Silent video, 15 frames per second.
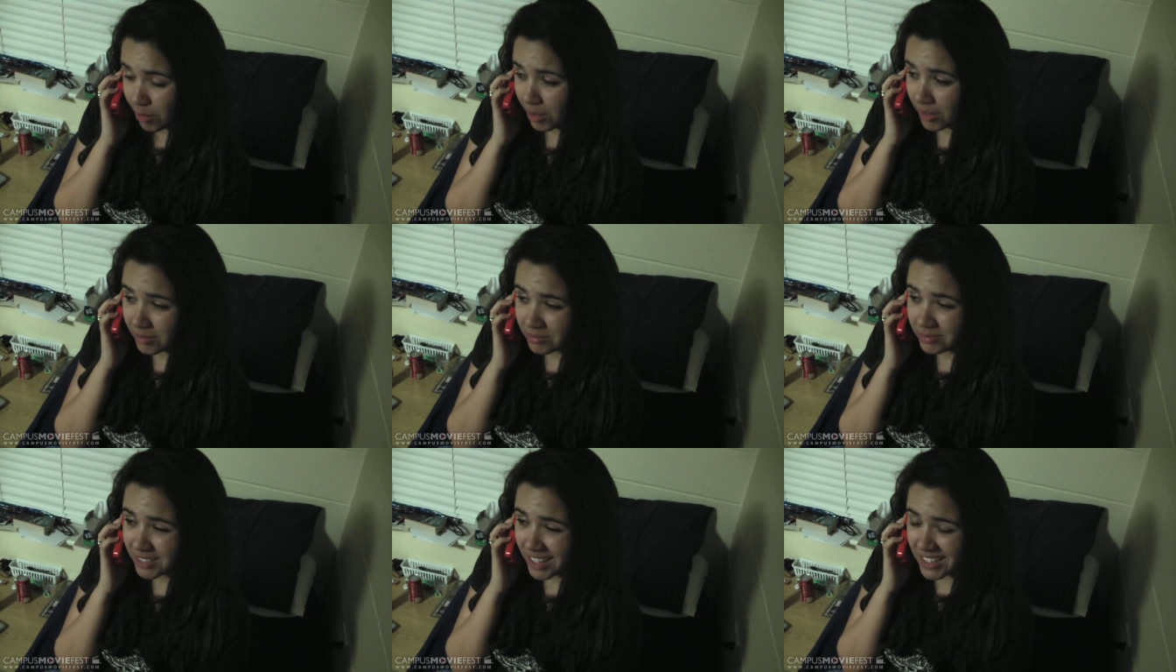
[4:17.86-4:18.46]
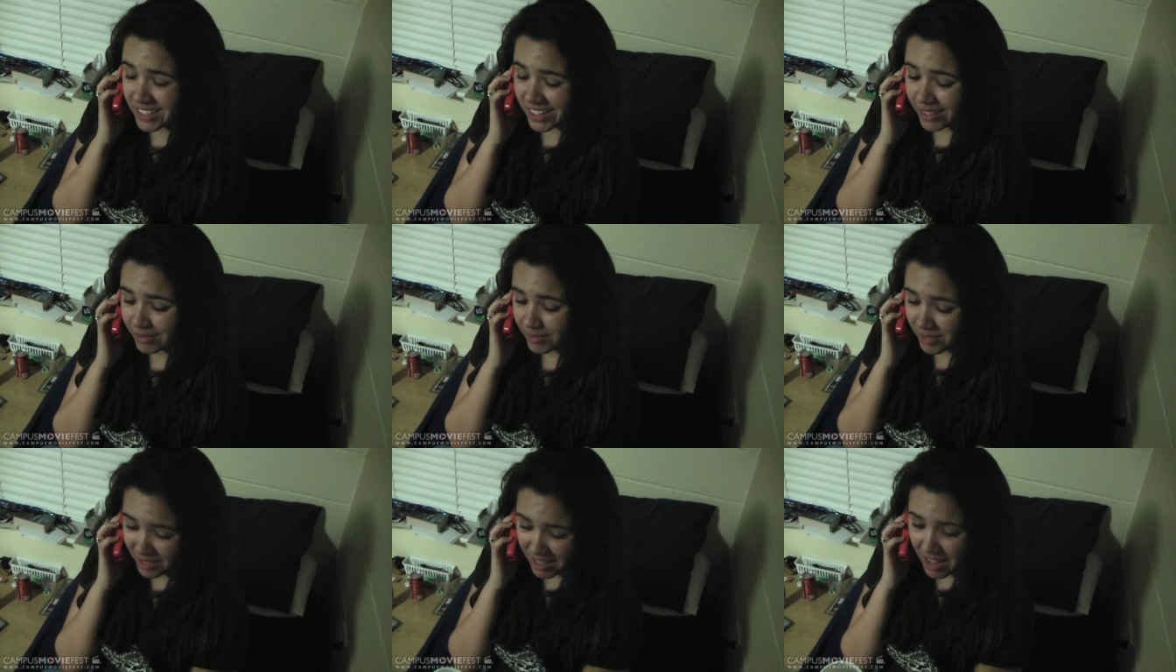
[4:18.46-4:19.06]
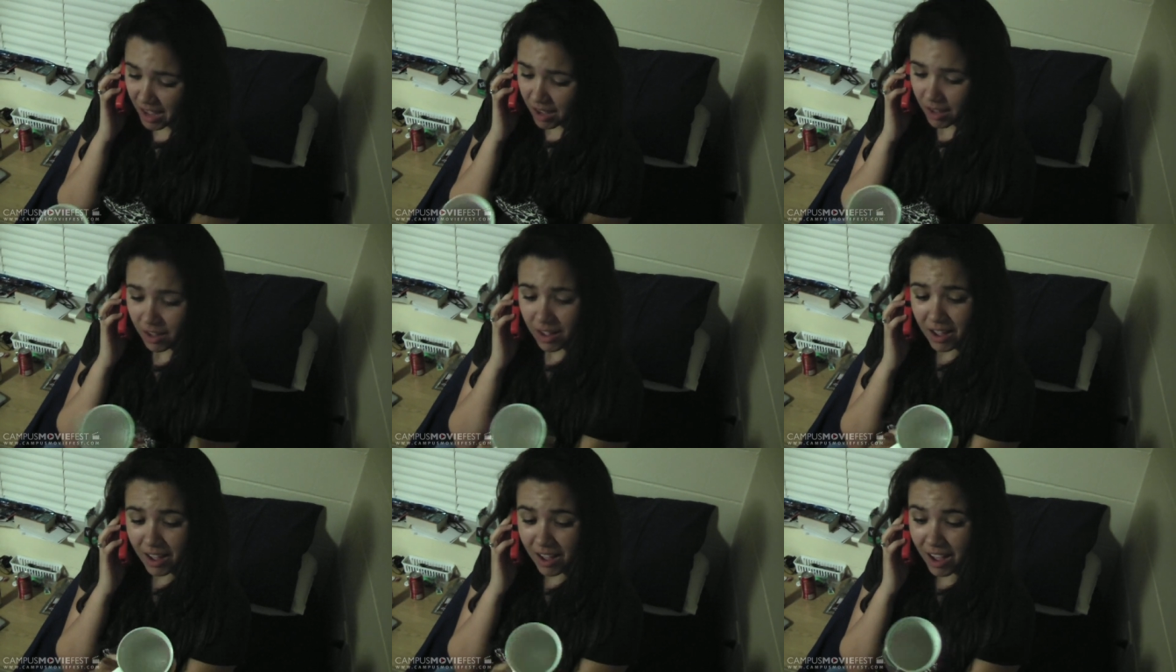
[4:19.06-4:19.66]
Well, oh, that's it.
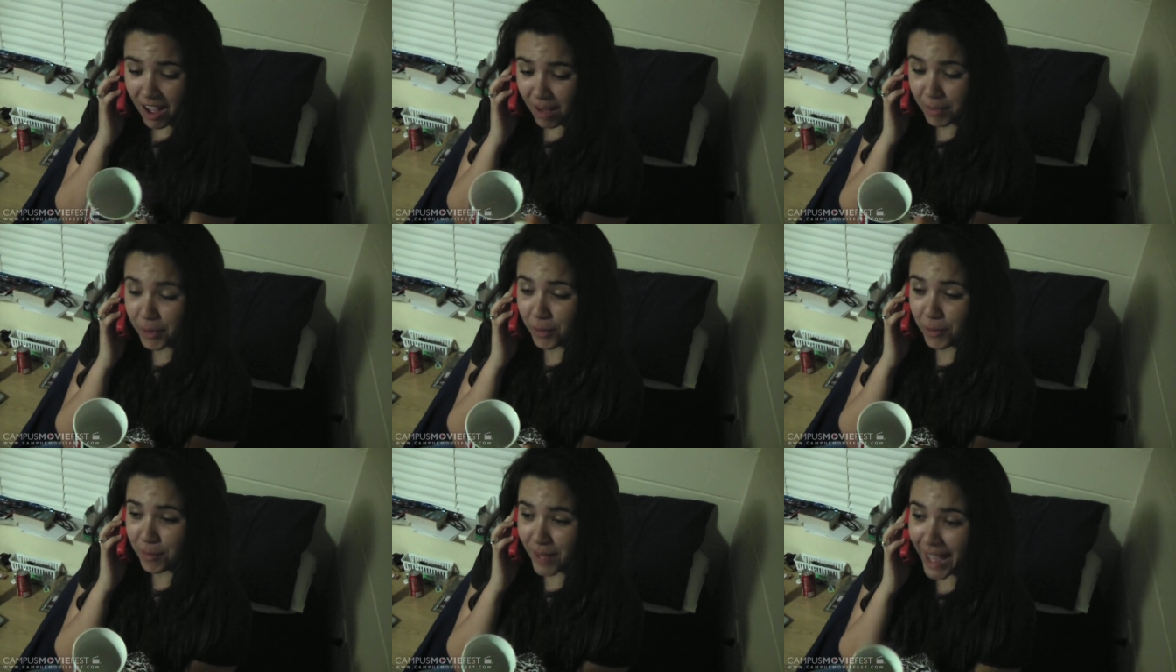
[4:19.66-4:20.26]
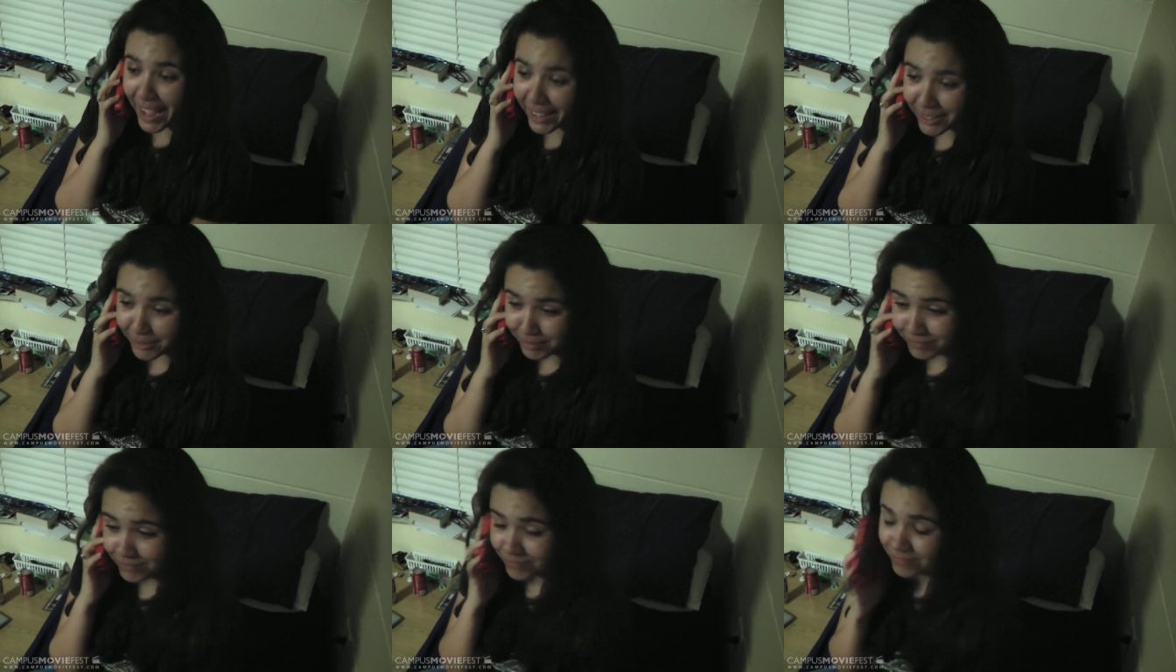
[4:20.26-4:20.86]
I'm going back.